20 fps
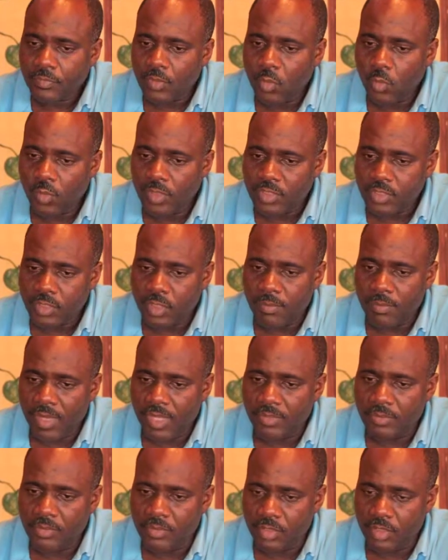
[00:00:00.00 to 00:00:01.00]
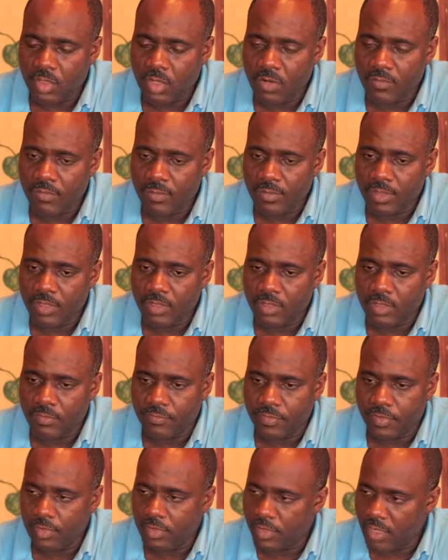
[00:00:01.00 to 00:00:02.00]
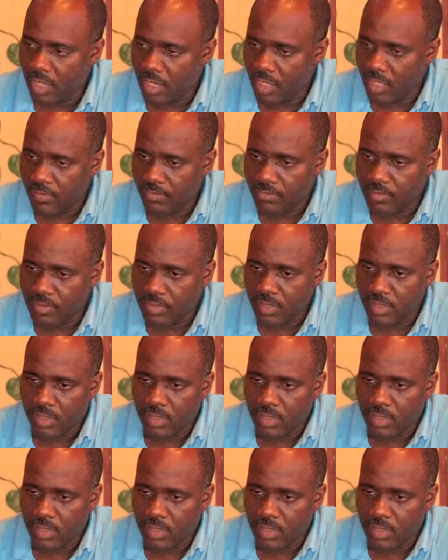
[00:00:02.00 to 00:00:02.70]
we submit to the government different times